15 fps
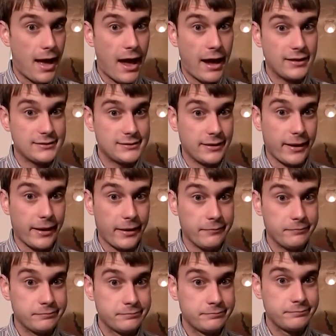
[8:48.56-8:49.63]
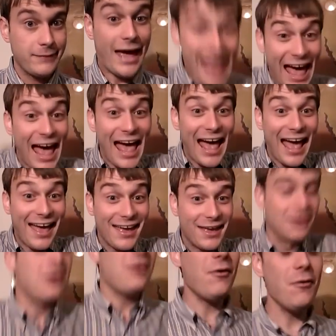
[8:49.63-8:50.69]
I say.
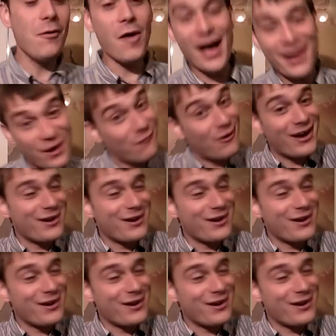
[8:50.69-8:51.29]
Hey! What a